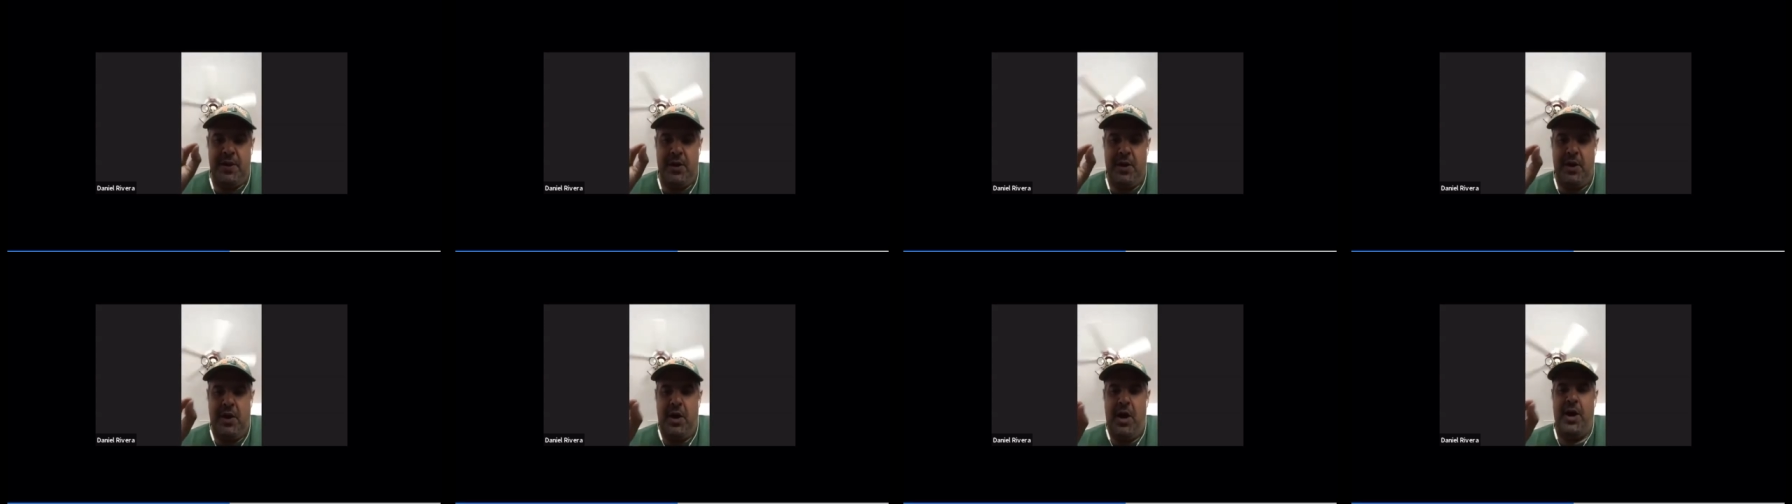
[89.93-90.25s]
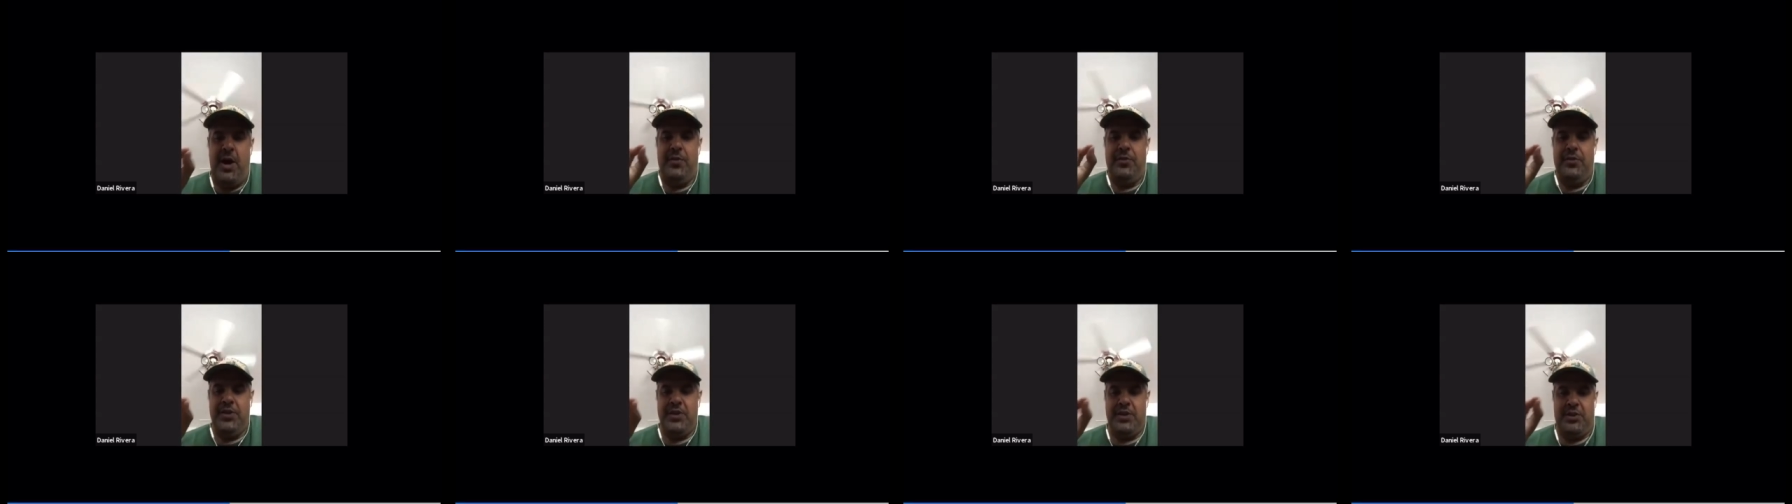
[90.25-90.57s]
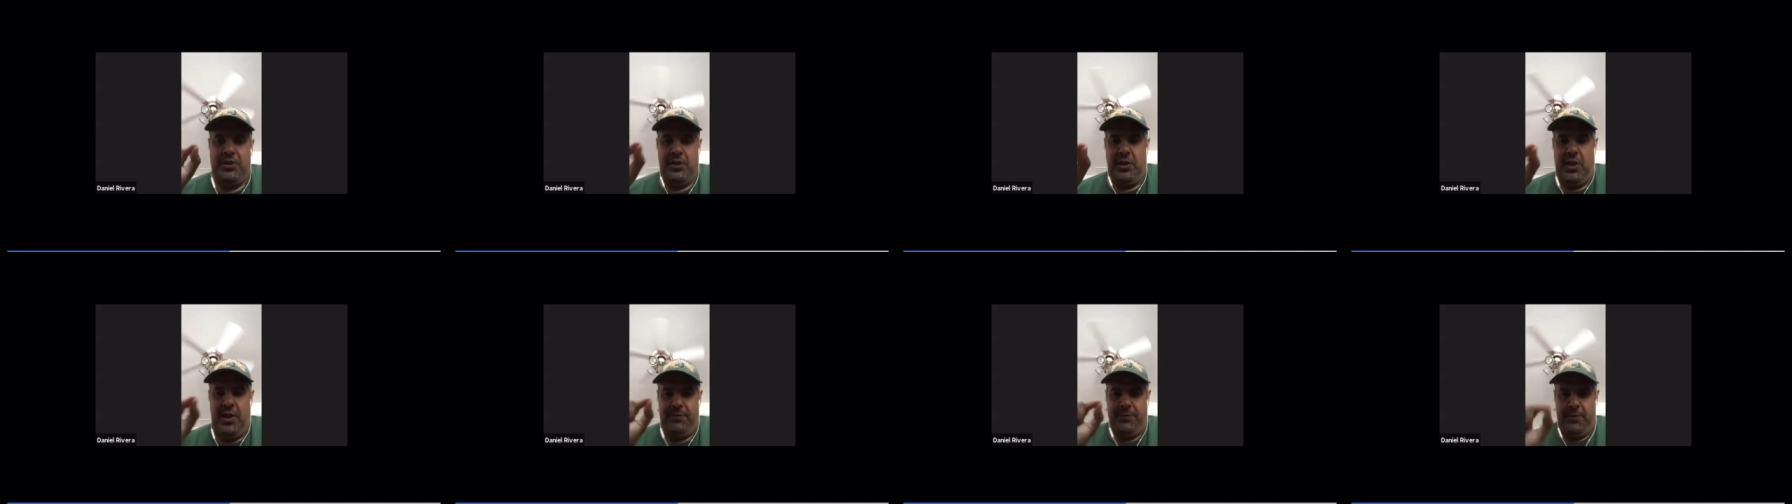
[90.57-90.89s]
on this
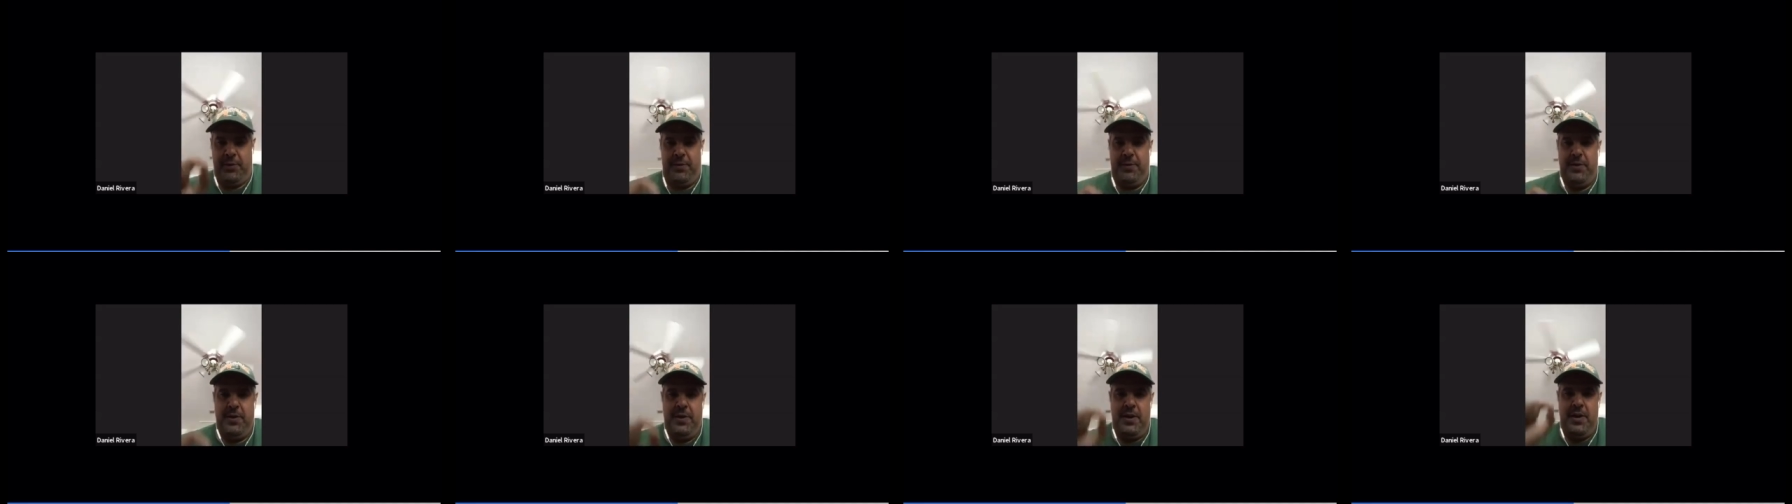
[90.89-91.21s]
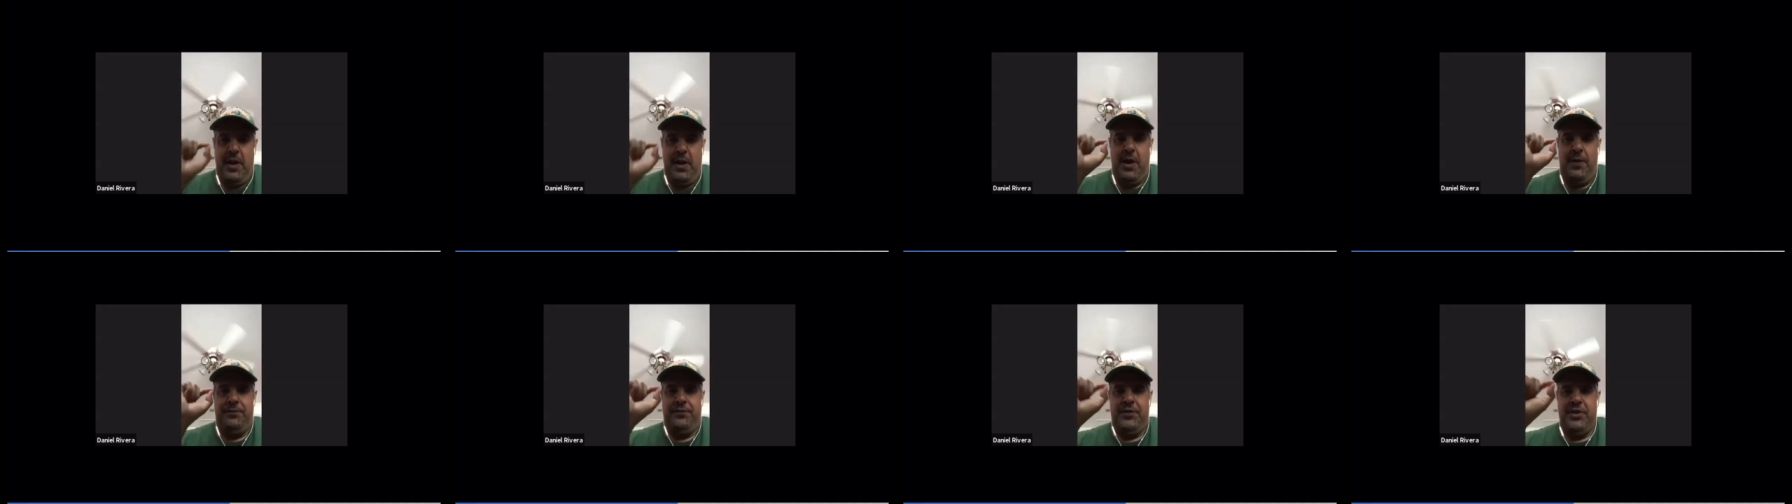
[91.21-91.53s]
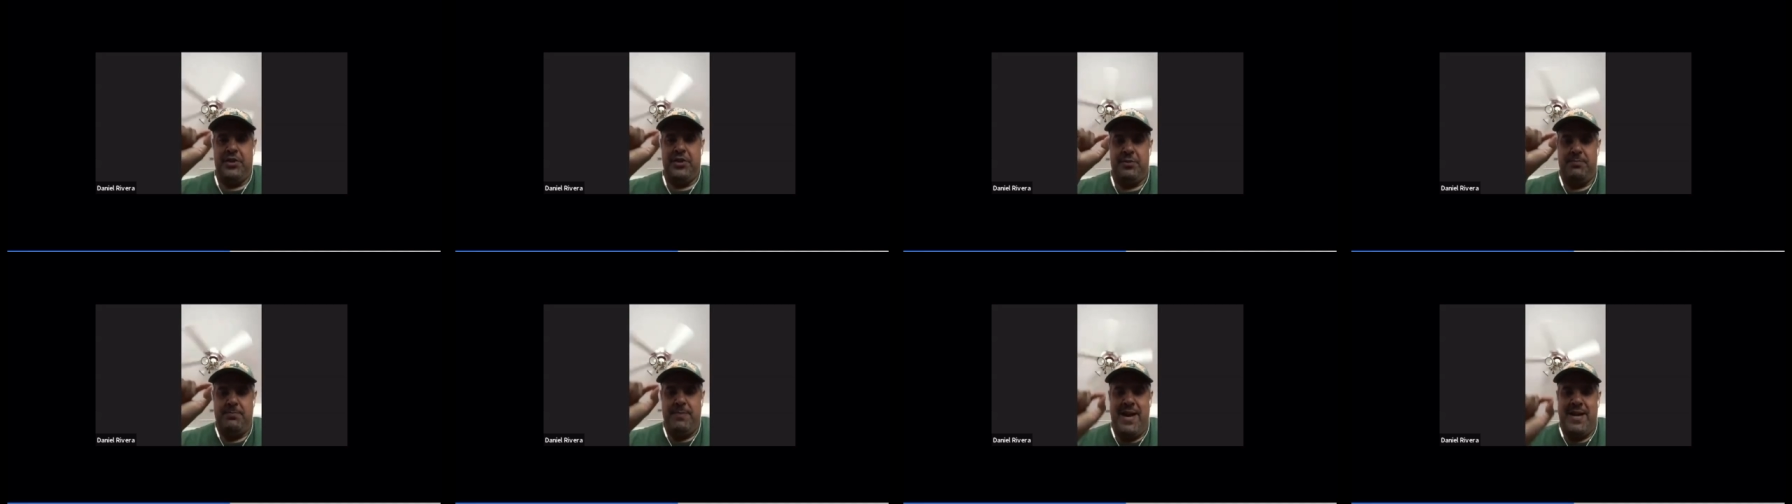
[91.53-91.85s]
level of
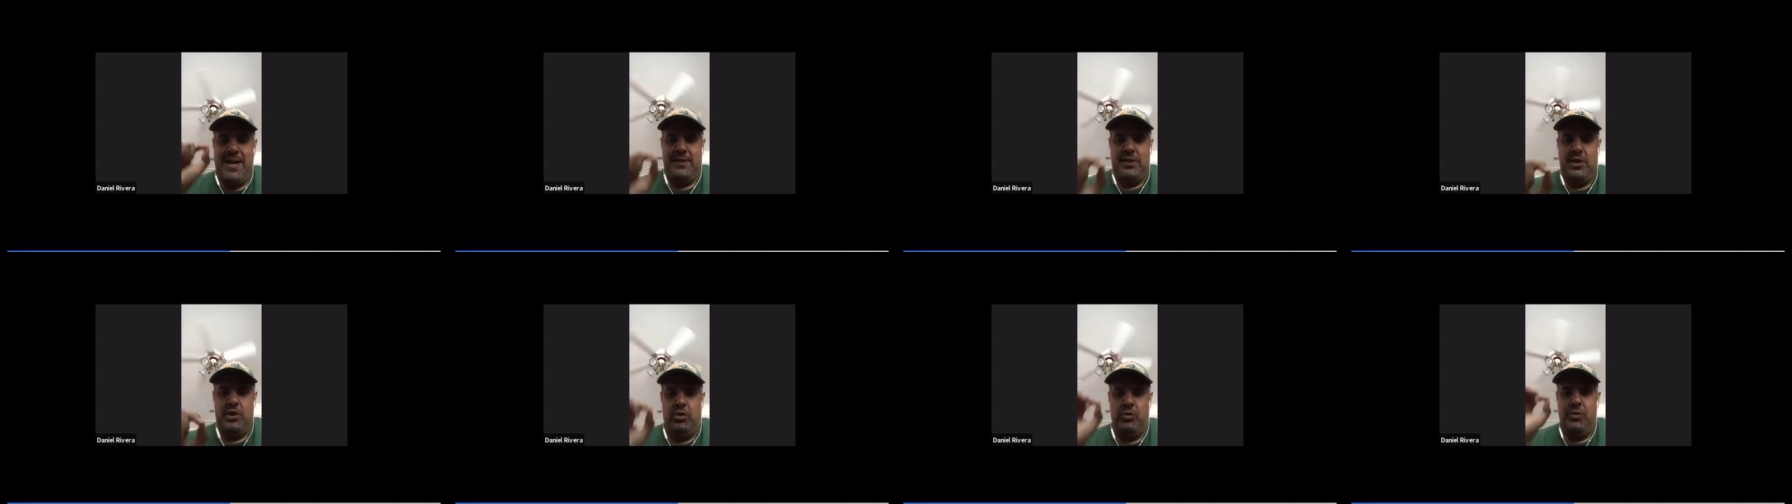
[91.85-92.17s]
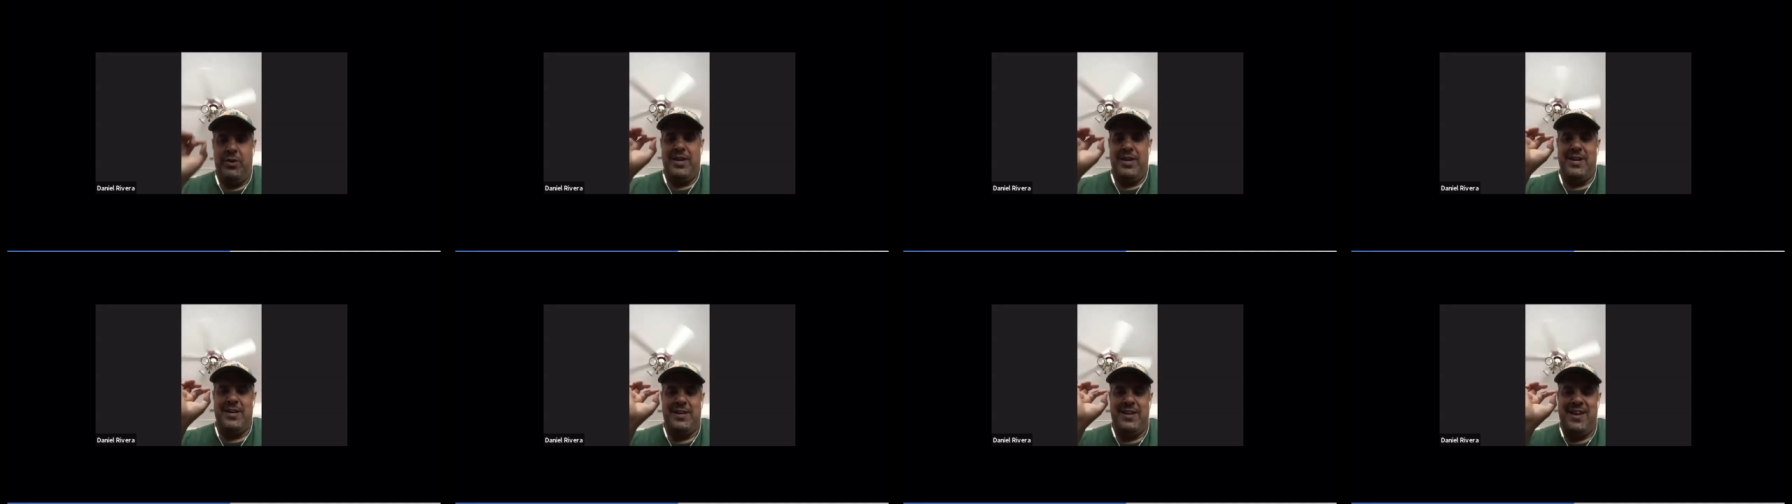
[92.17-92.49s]
this magnitude against